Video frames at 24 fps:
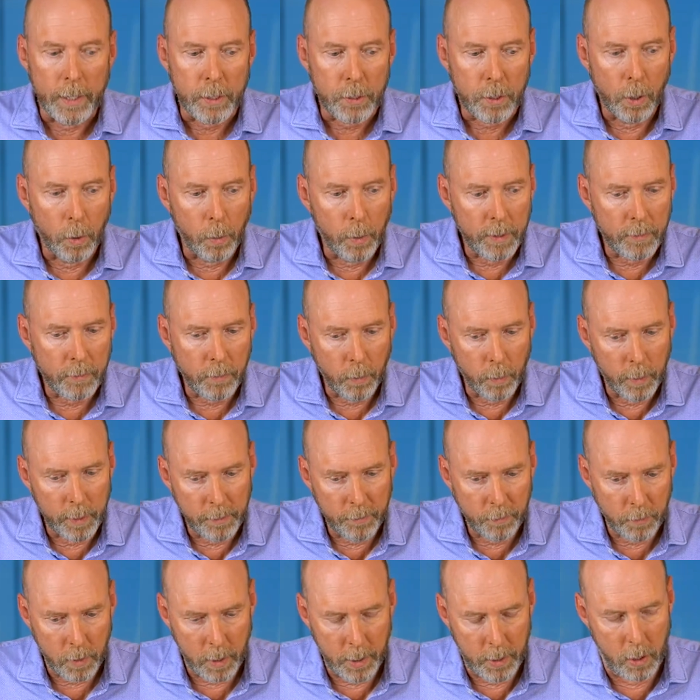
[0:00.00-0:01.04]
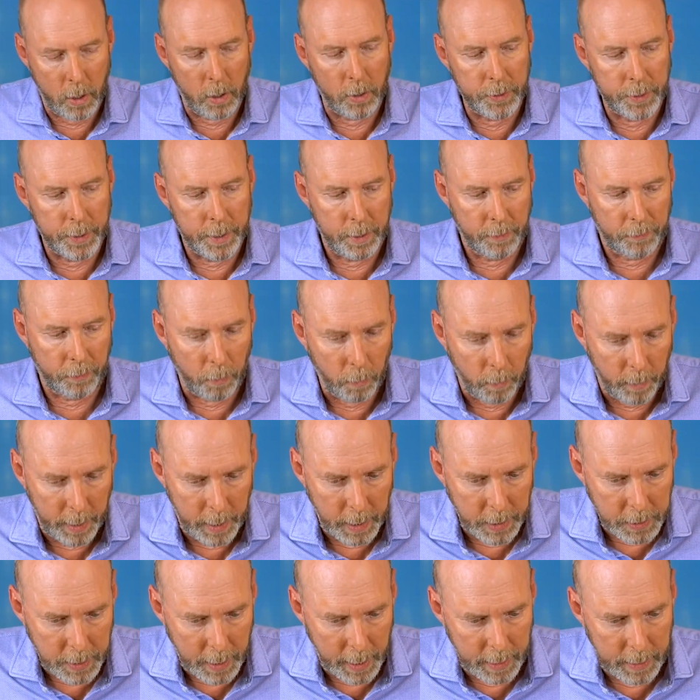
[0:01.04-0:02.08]
So we've run all the different
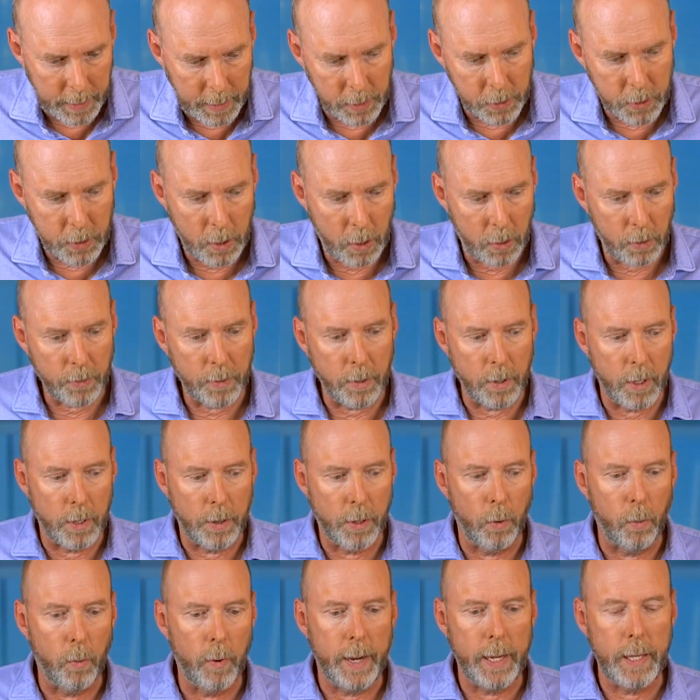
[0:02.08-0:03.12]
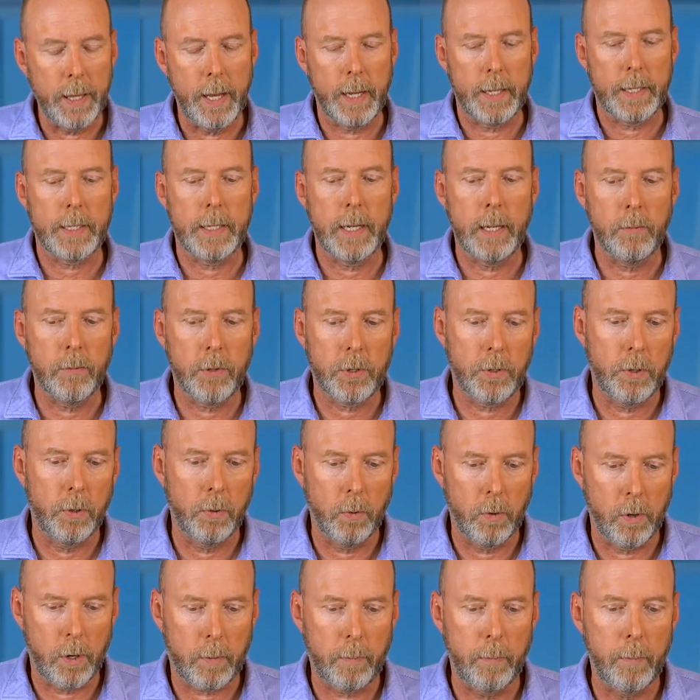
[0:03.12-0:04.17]
ways. And so the way that seems to
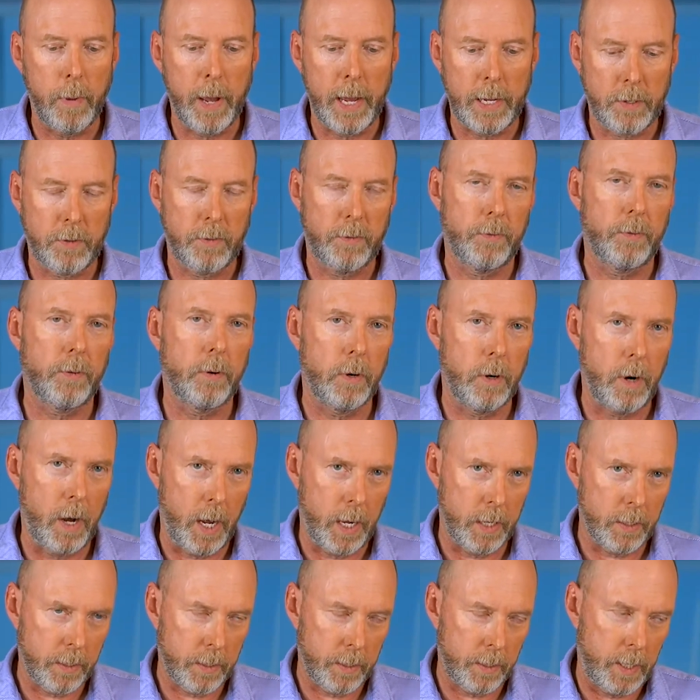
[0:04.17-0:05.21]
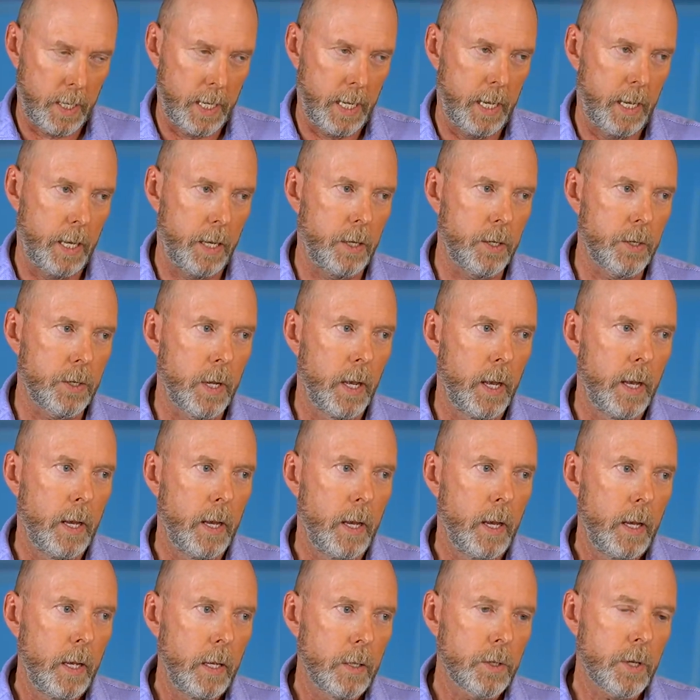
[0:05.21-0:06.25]
work best for us is
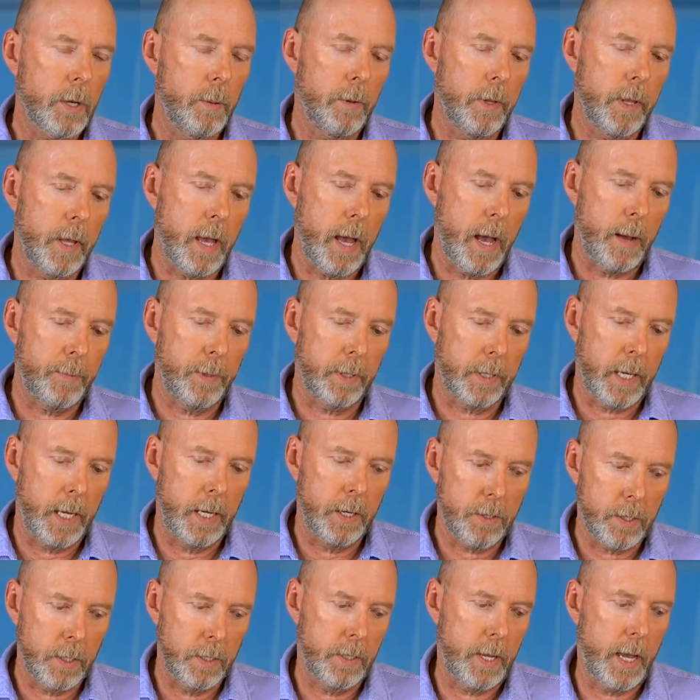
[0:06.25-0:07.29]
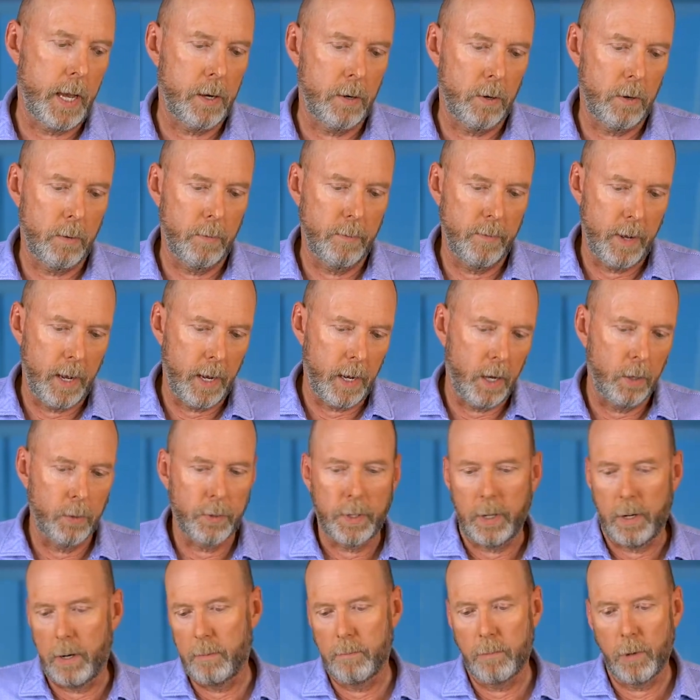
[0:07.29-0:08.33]
some of the applications that are
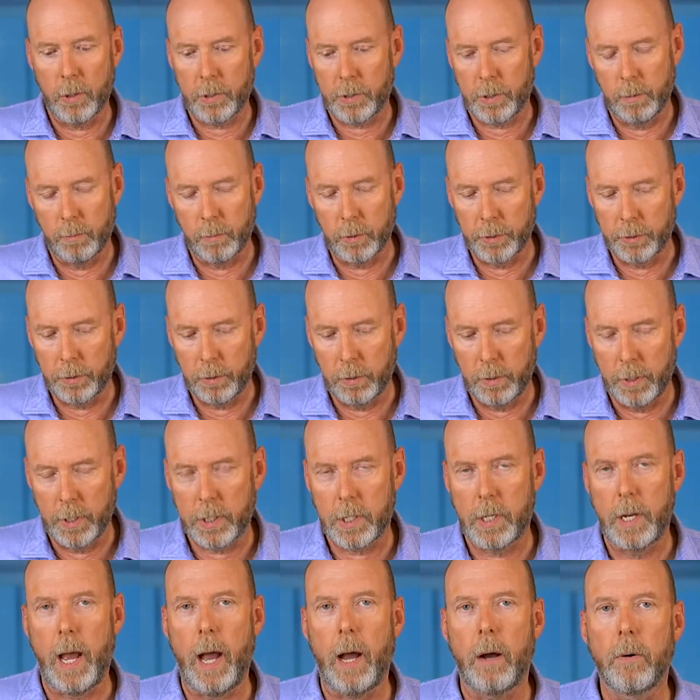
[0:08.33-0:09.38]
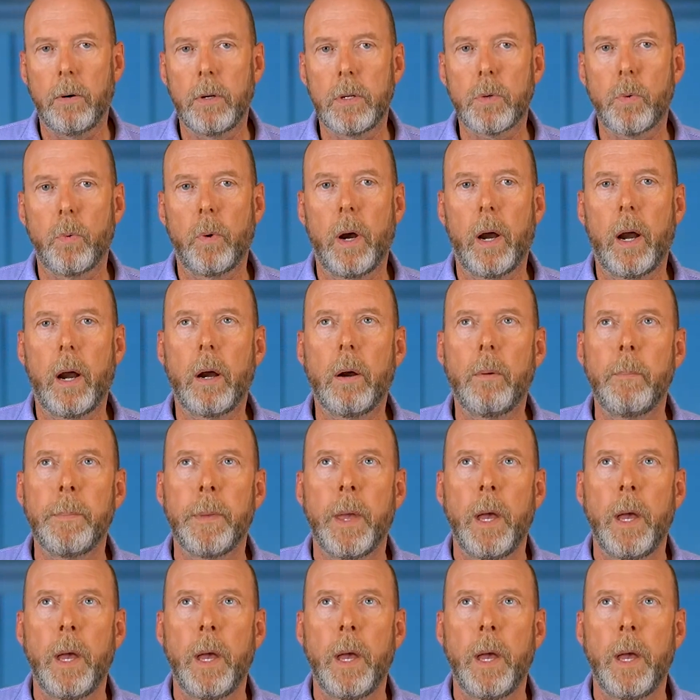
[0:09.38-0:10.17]
out there, and most of them will do this now, is where